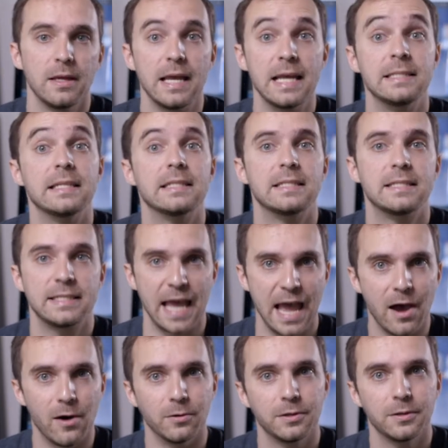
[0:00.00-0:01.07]
is its
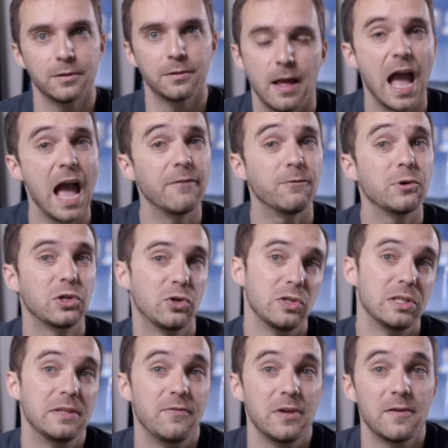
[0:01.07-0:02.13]
sound. Every
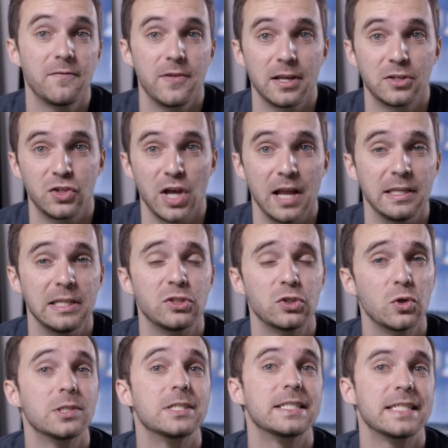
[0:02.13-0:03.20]
good VFX shot needs
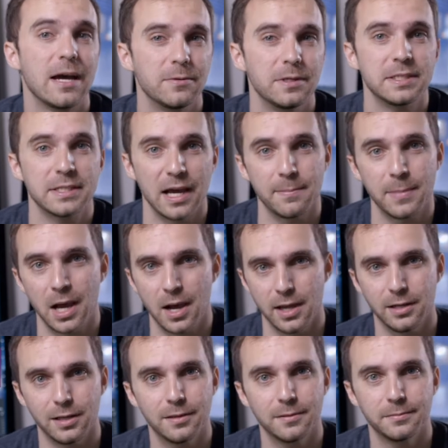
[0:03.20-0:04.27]
good sound design
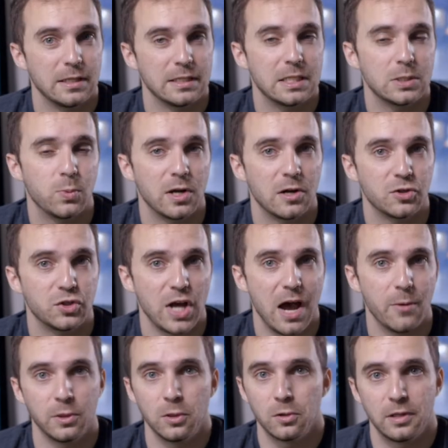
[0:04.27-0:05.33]
behind it. This is what our
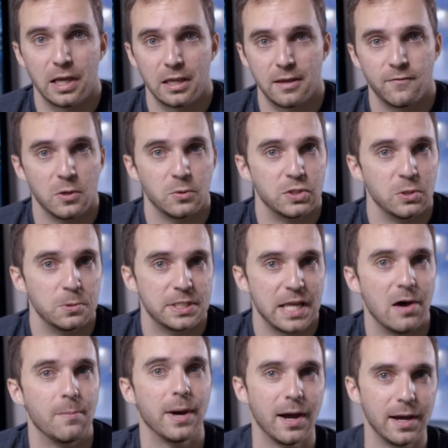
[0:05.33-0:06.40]
shot would look like if there was no
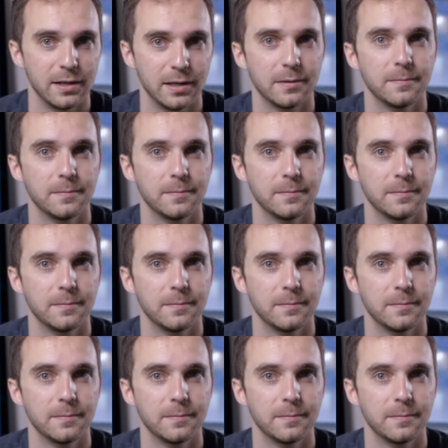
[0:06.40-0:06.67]
sound behind